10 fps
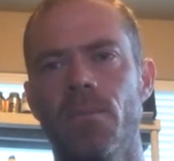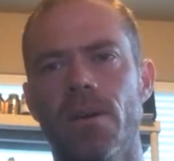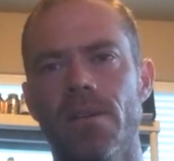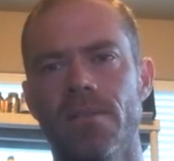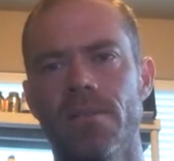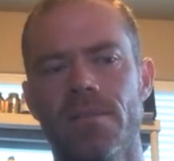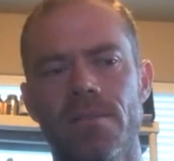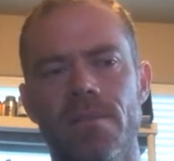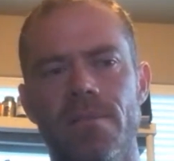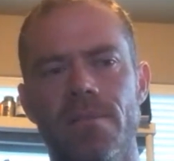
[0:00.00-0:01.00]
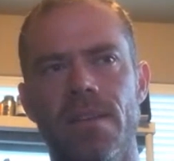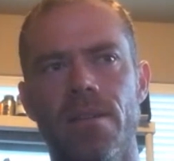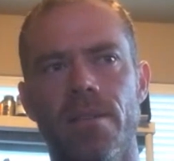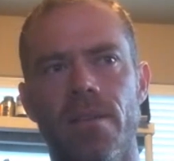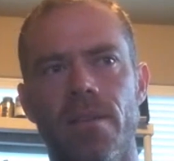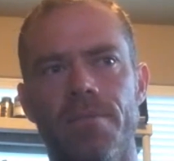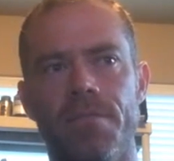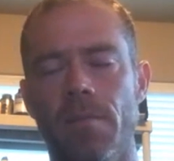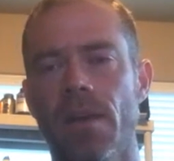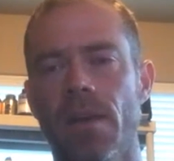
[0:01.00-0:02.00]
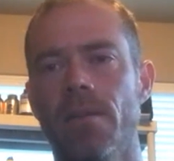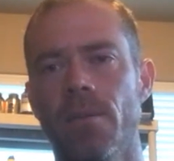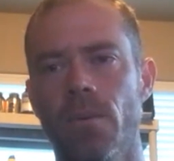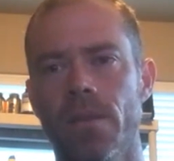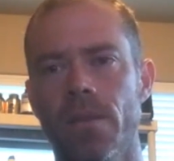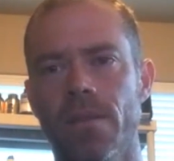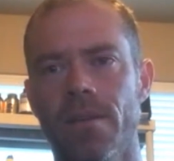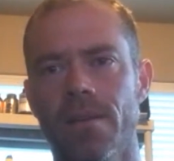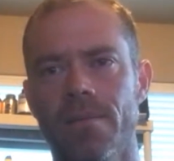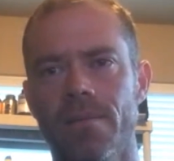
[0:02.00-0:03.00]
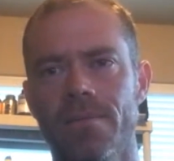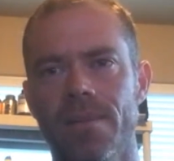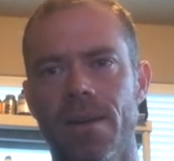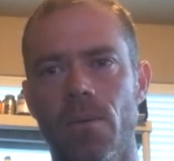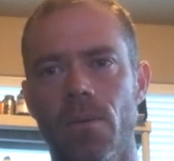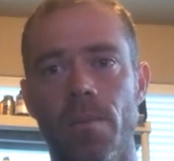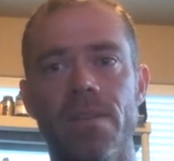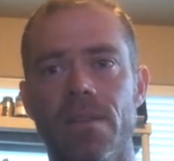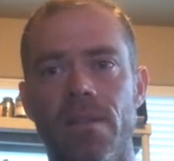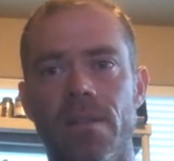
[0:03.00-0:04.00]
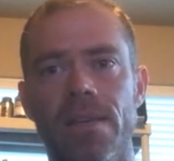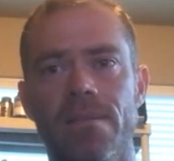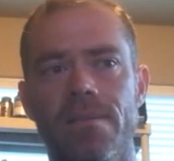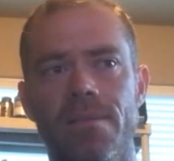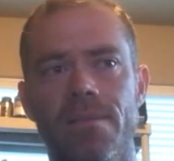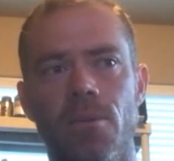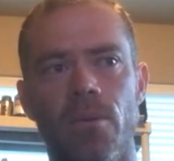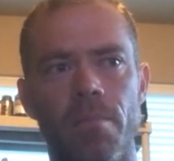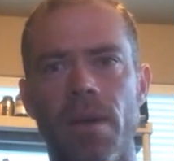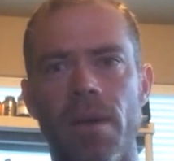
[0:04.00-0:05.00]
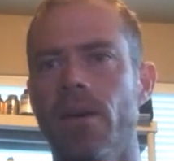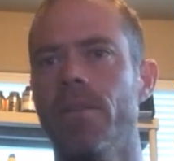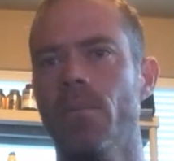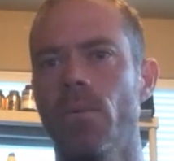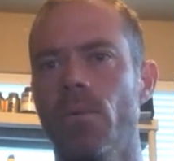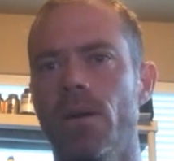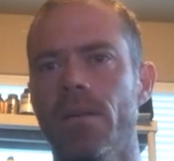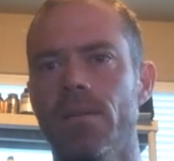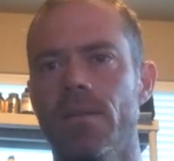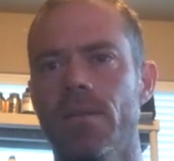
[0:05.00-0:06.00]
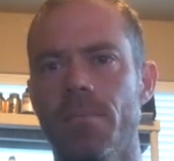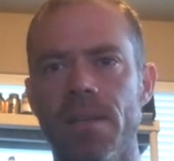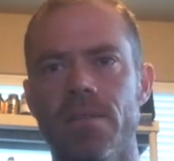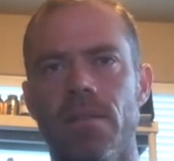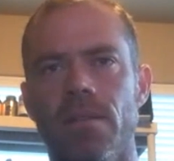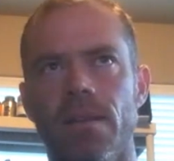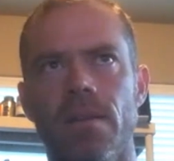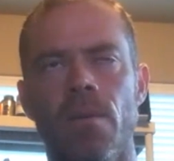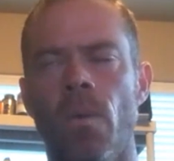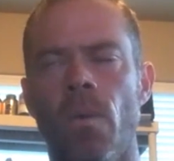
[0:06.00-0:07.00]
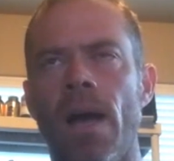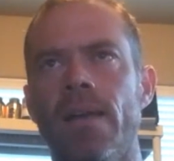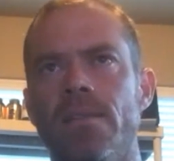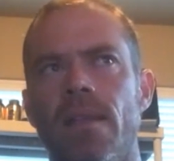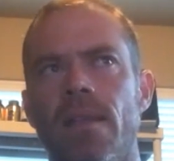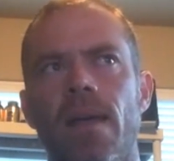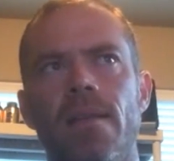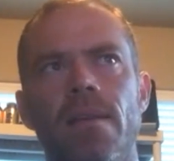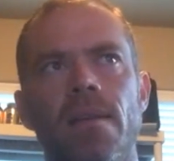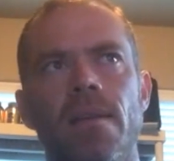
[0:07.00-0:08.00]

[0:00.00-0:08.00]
was either the female that won the women's elite or the male that won the men's elite. And why is that?